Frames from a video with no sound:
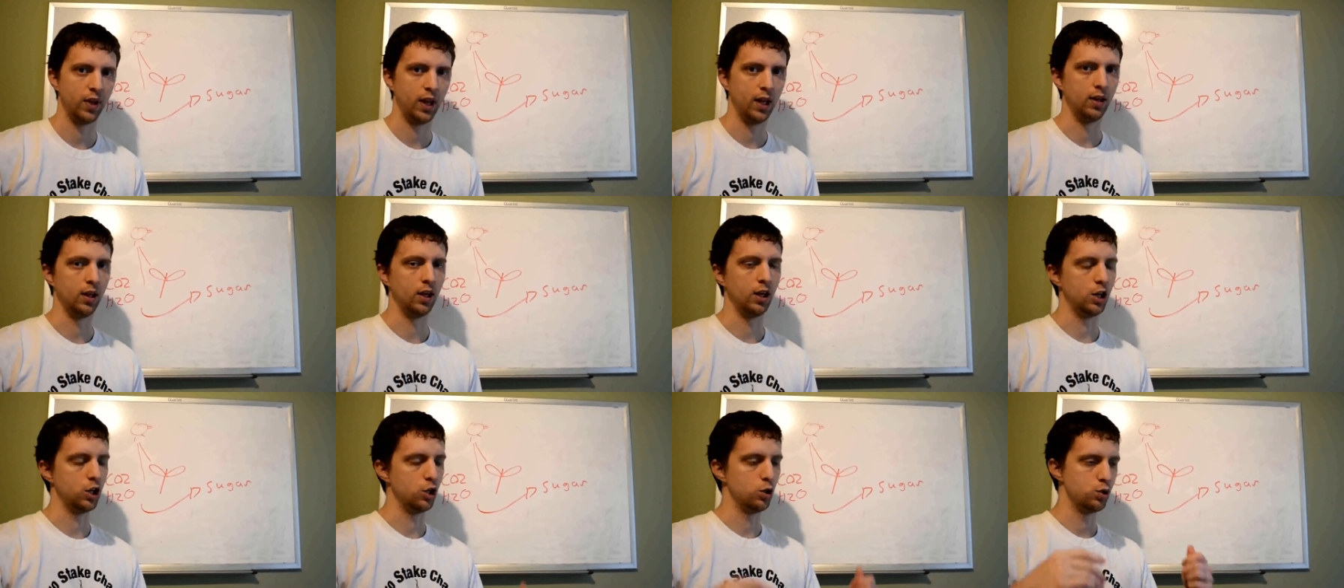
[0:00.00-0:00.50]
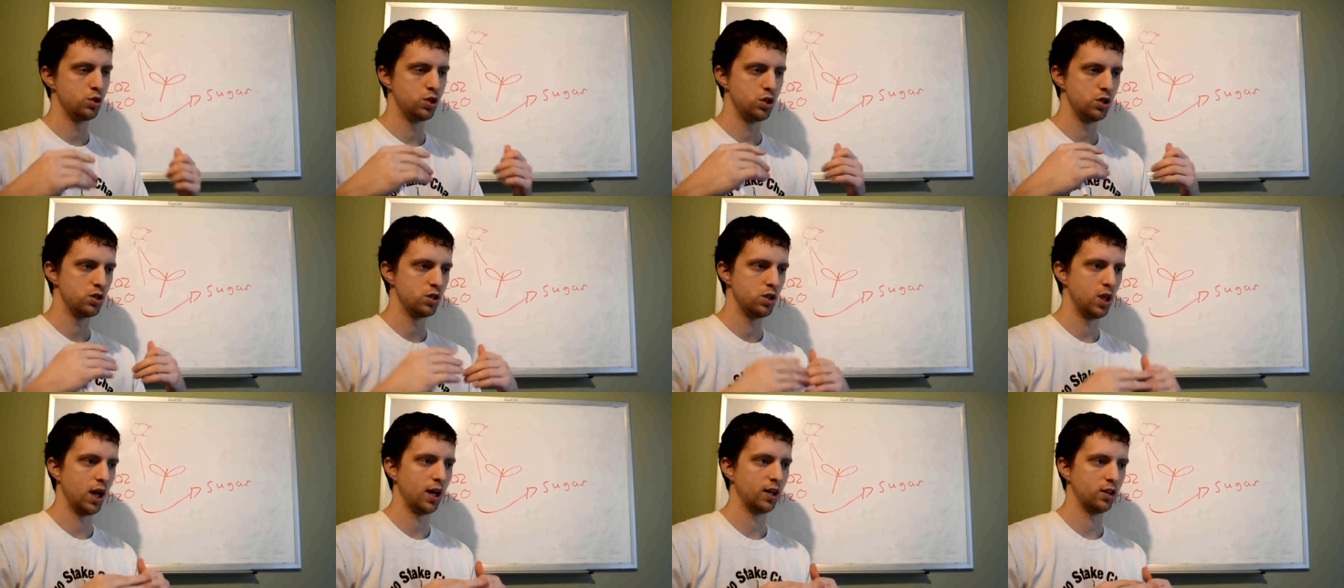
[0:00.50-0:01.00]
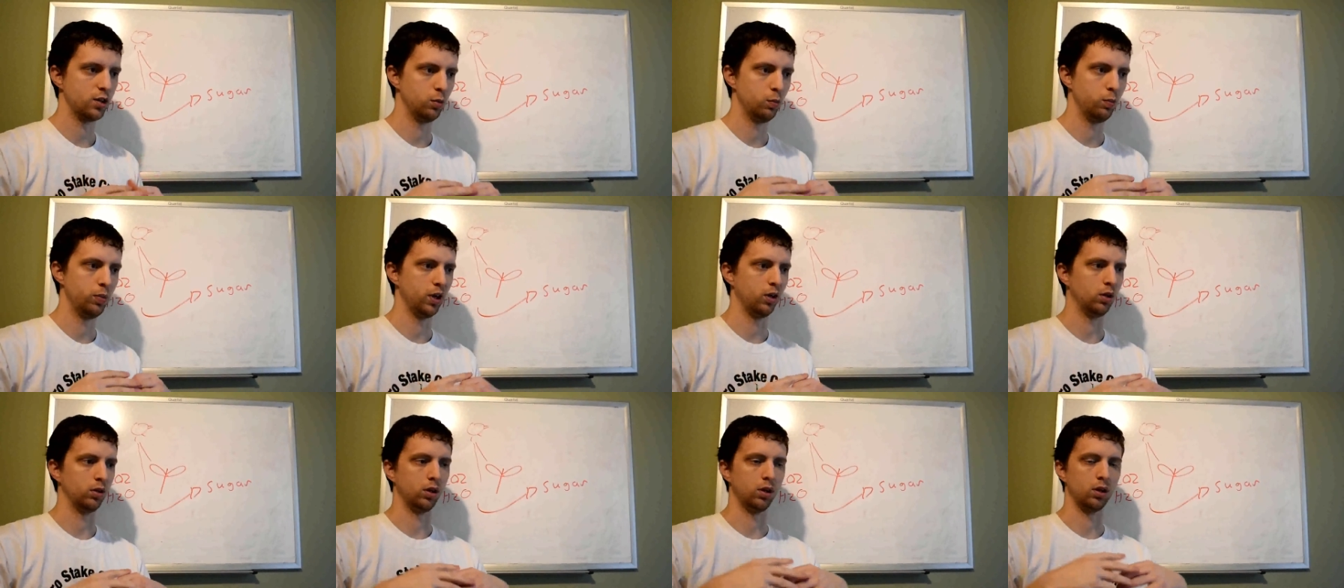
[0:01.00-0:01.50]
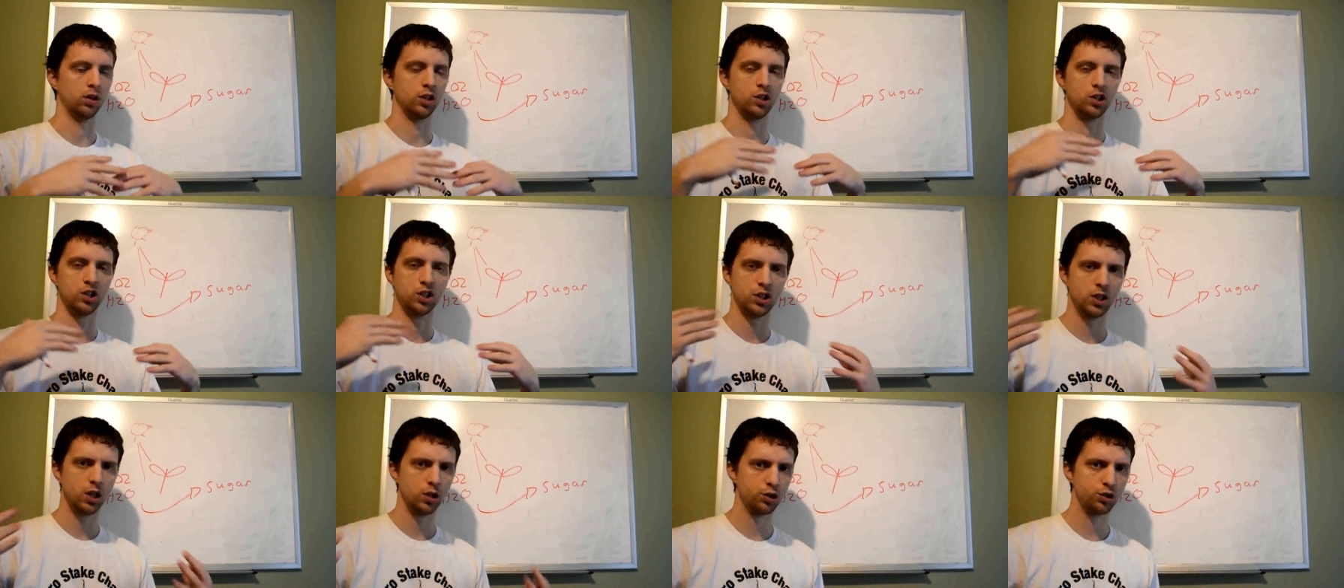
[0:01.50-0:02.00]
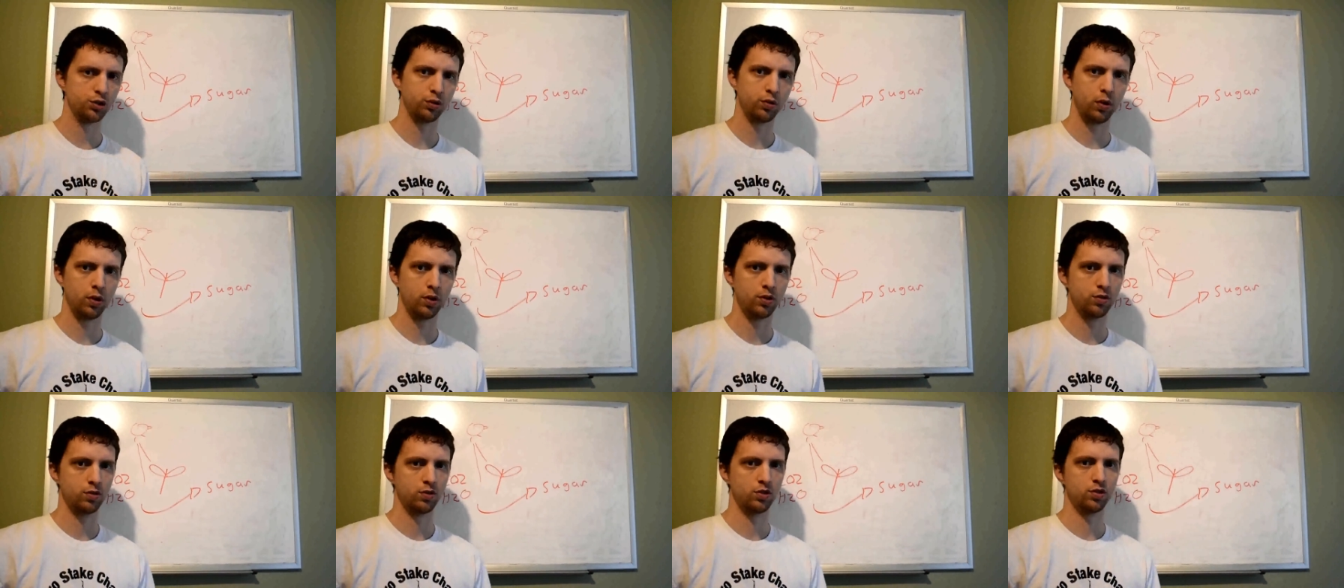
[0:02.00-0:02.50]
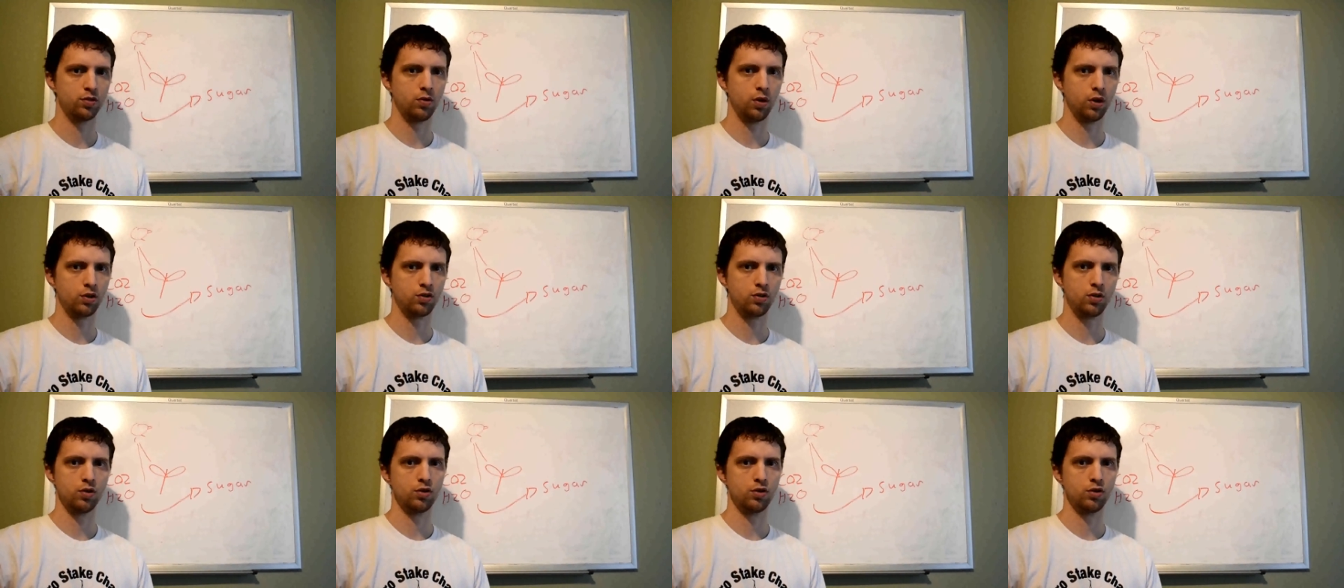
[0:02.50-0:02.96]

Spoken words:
And then it uses that to build all its cell structures,